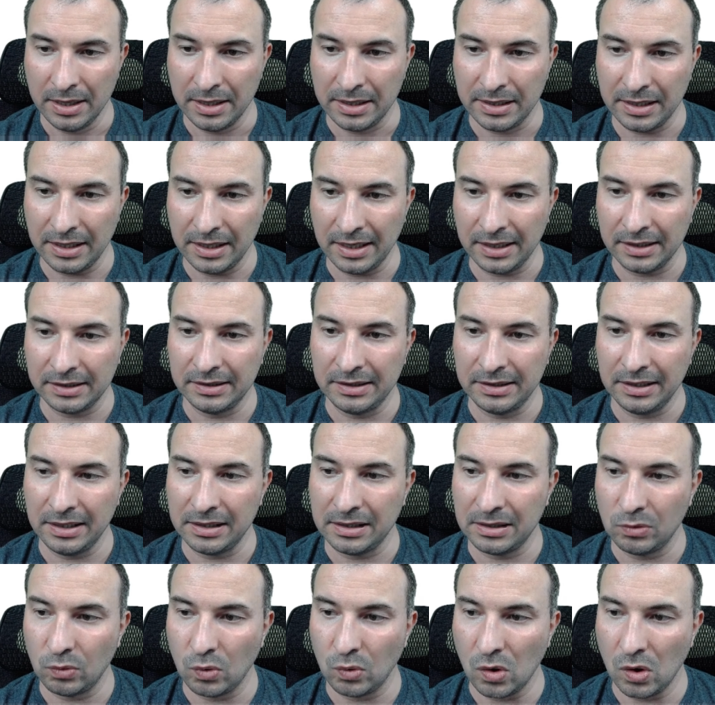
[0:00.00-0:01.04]
Select
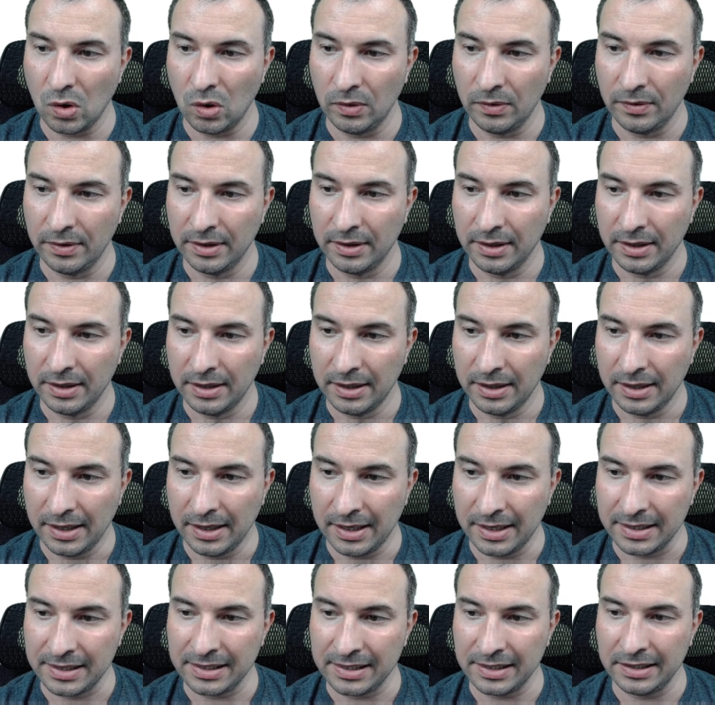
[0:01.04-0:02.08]
this role,
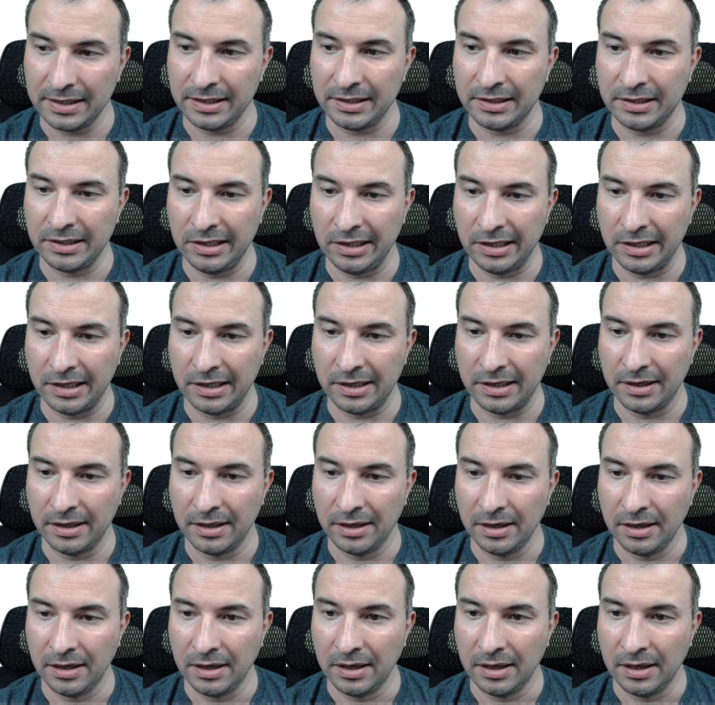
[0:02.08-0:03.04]
assign it here,